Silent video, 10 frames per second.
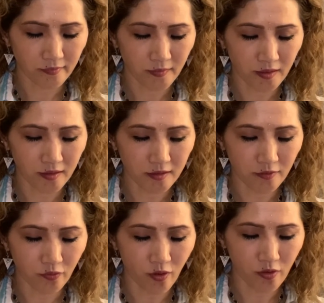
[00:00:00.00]

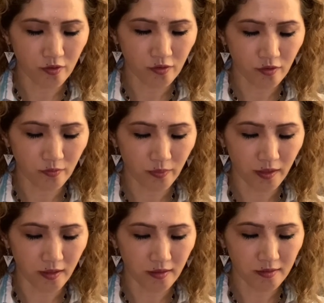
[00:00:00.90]
Just focus on
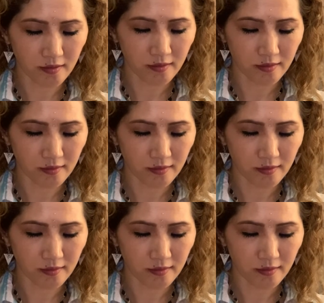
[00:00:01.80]
peace.